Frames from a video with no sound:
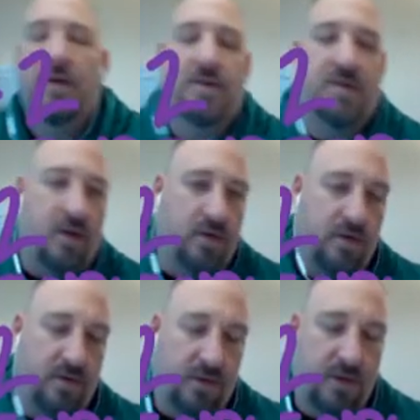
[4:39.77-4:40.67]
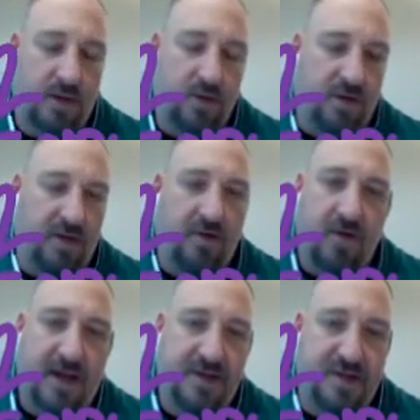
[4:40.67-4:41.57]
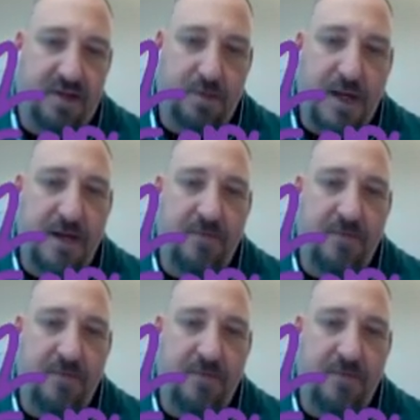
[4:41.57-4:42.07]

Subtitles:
So North Dakota has 3